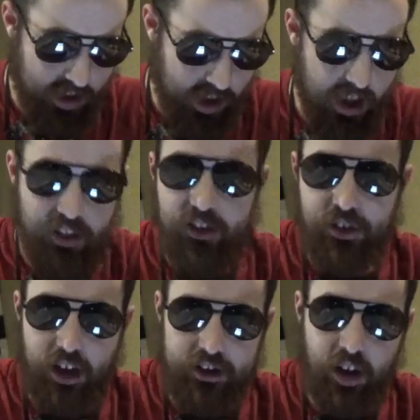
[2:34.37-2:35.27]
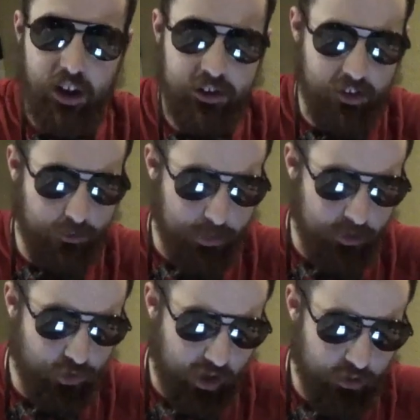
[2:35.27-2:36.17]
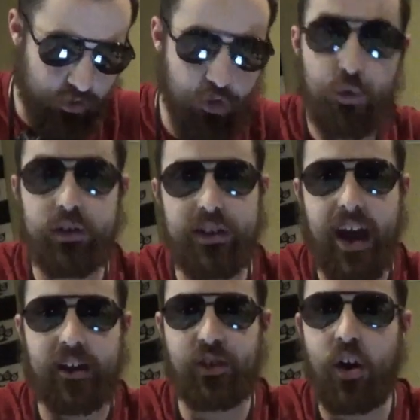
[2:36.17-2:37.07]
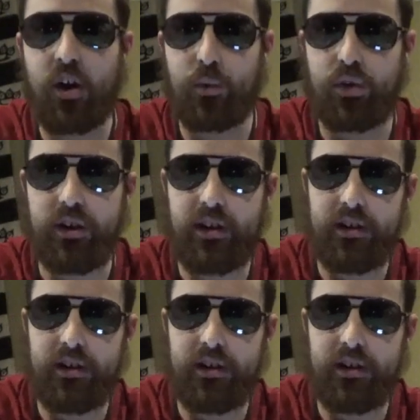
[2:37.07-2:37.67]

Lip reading: And then Scott Dawson's been changed to Dax Harwood.